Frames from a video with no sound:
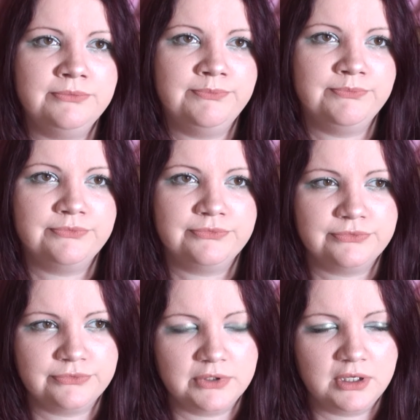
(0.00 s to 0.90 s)

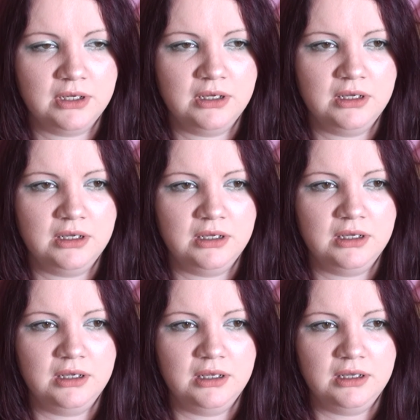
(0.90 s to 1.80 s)

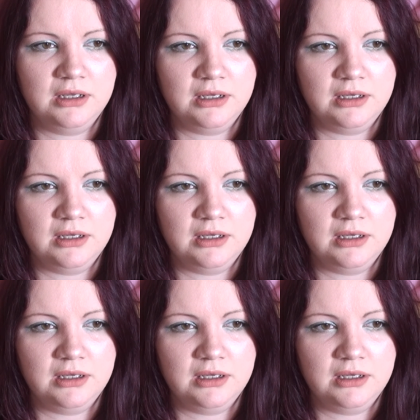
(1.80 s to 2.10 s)
(silence)